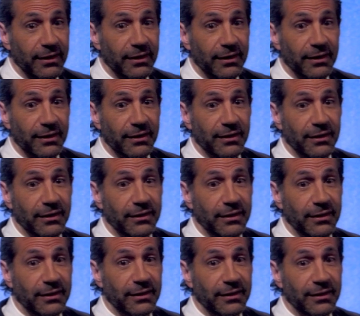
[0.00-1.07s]

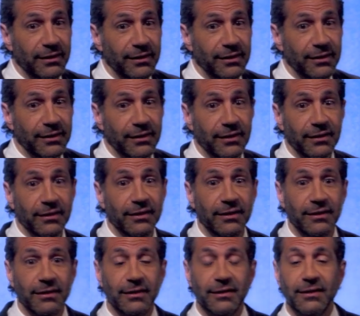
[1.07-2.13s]

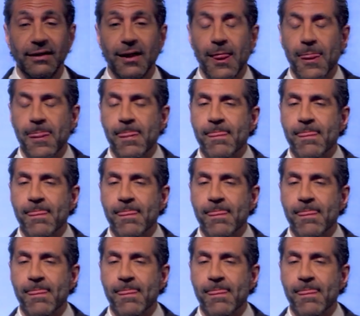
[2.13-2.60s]
Nothing is said.